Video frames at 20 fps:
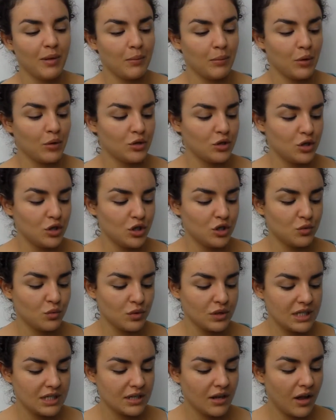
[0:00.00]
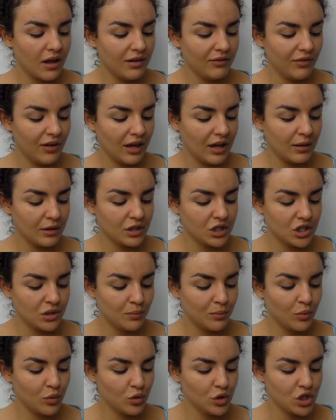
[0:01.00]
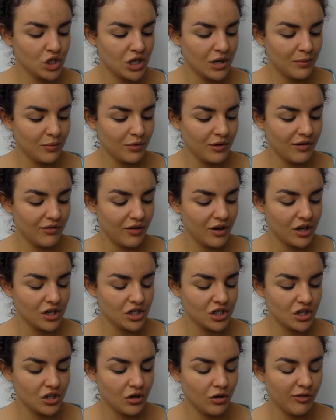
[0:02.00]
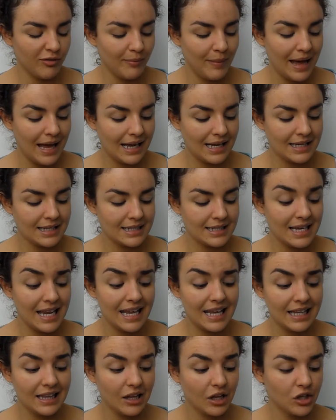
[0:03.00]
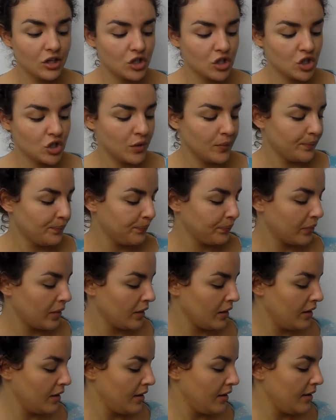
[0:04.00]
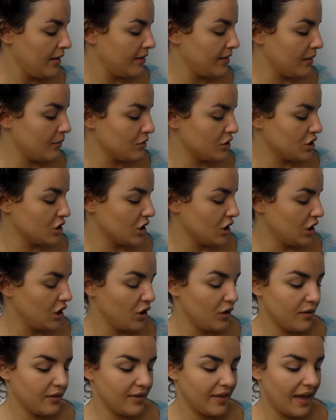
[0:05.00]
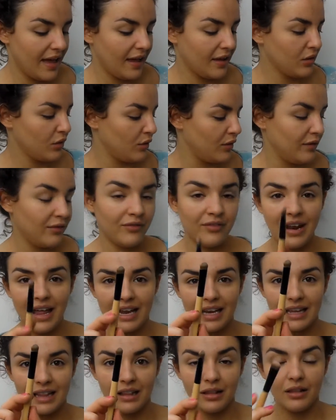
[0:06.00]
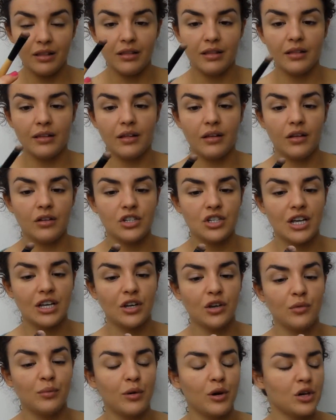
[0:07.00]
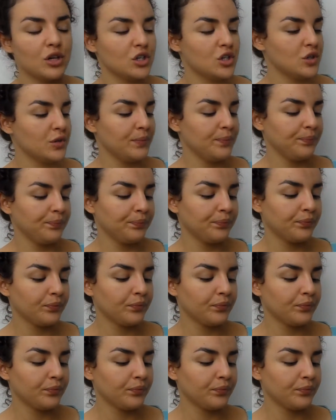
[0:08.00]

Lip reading: of my most used ones. It's kind of like a more shimmery version of MAC's Naked Lunch. So I'm just going to use that on a flat little shadow brush